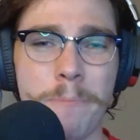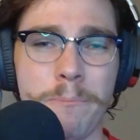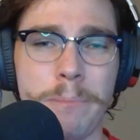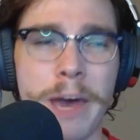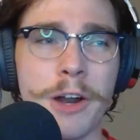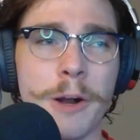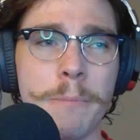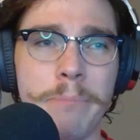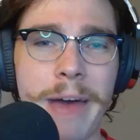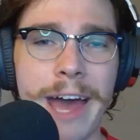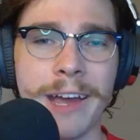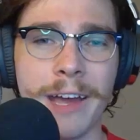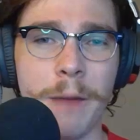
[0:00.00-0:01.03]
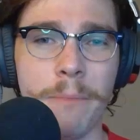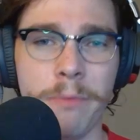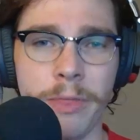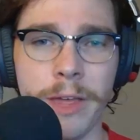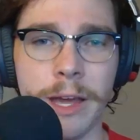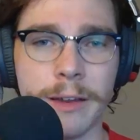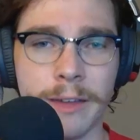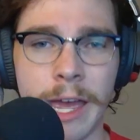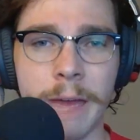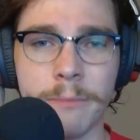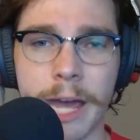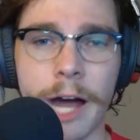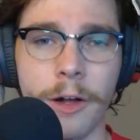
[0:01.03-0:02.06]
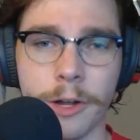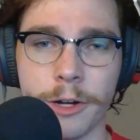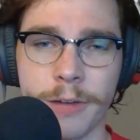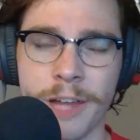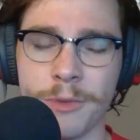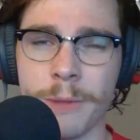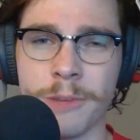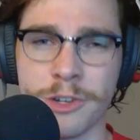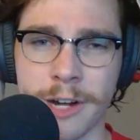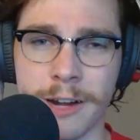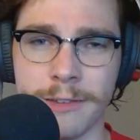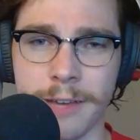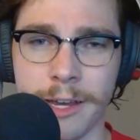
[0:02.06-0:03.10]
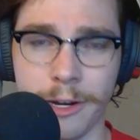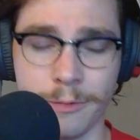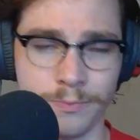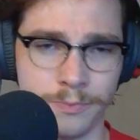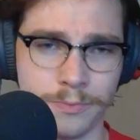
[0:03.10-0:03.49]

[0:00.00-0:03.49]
better backup than Cam Gallagher. That's what I'm just trying to say here.